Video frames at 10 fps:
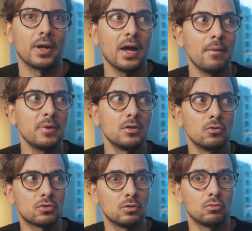I have been
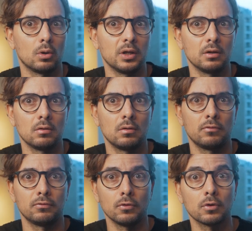using Duolingo
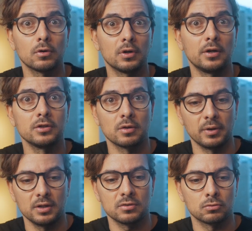for learning
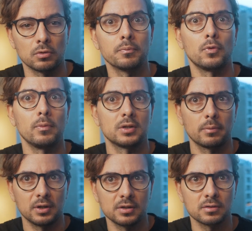Japanese to improve my
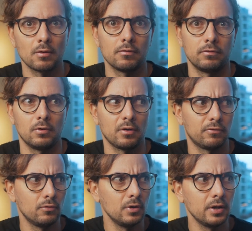Japanese for a
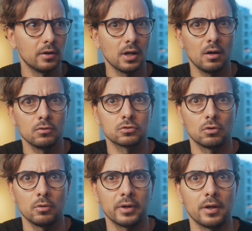full year now,
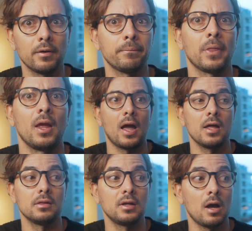so over a year,
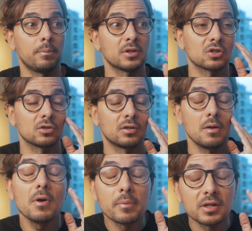and the app is,
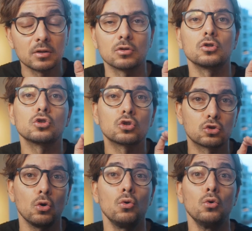in my opinion,
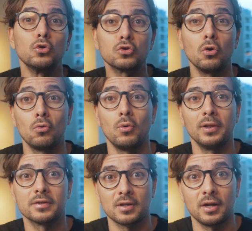so
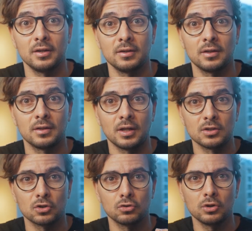well designed that I
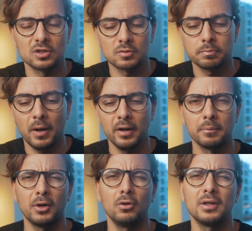just got
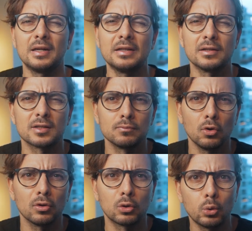inspired by all the little
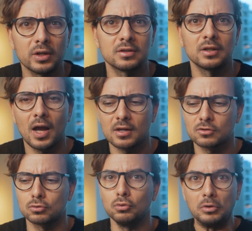small tweaks it
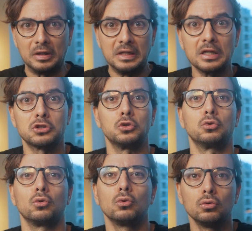has to nudge you
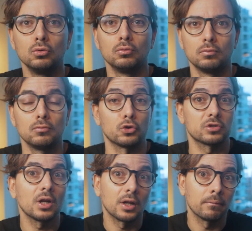to do more
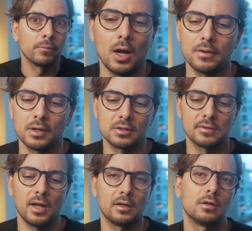studying. And that
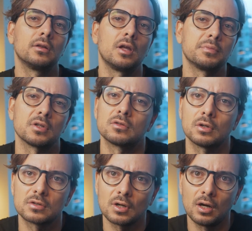is like, it keeps
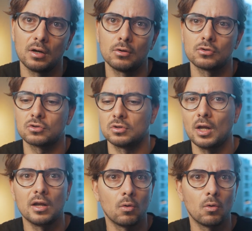strict sounds, daily